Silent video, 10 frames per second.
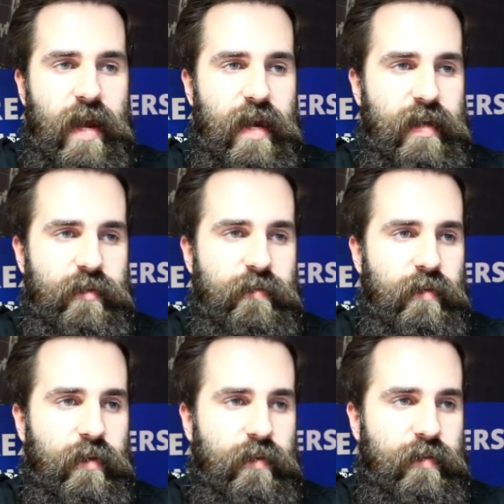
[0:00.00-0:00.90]
And
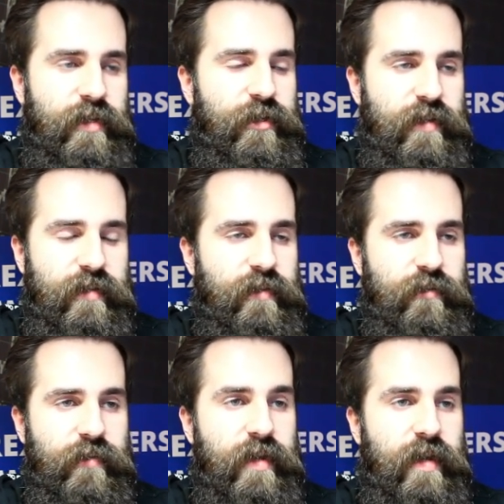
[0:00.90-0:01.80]
overall, he just
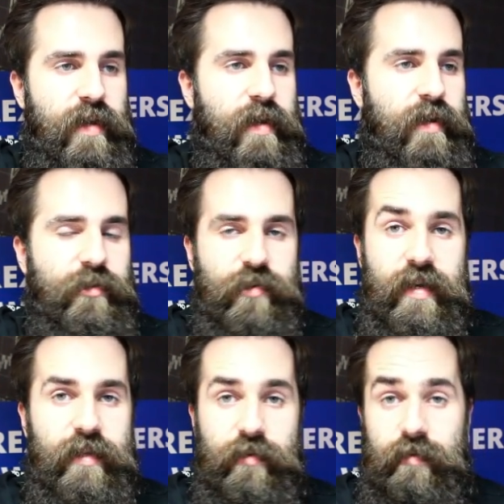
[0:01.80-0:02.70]
really
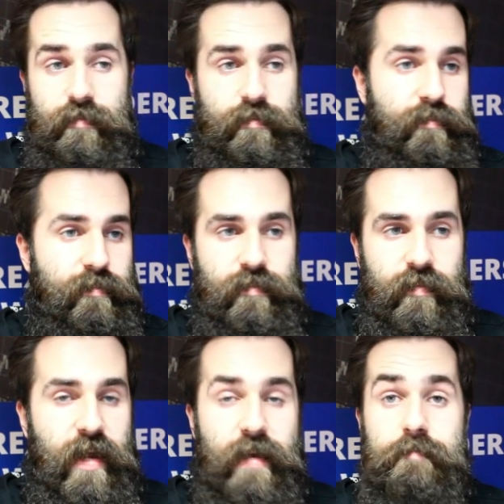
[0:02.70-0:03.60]
traded on
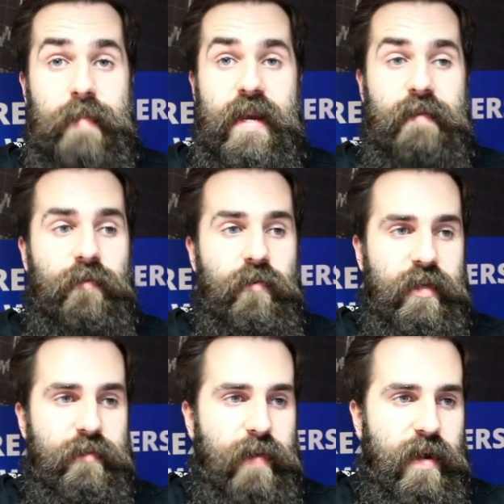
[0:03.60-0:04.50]
like many
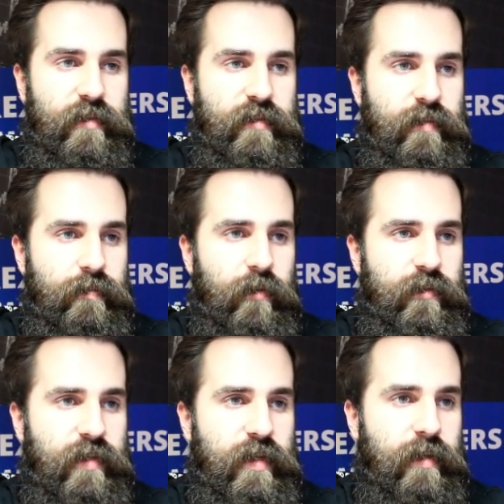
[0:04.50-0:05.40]
forex pairs,
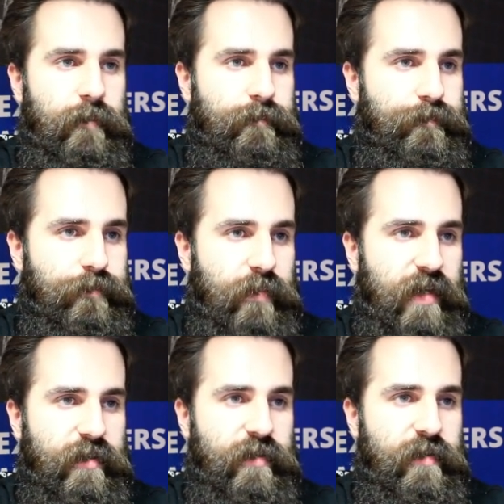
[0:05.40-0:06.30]
mostly,
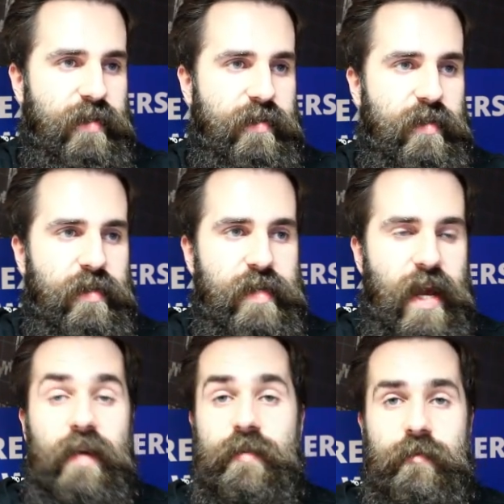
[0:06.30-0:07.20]
as you can see.
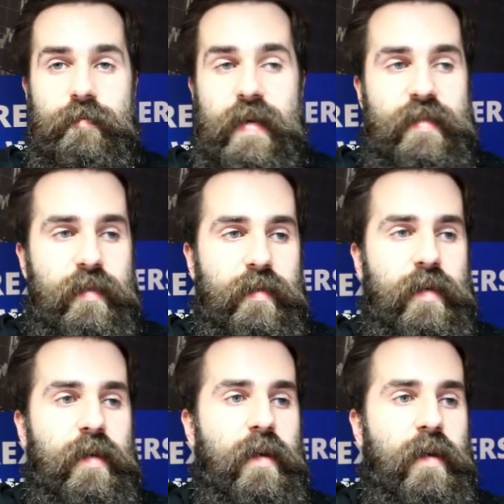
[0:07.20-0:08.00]
Yeah, so basically,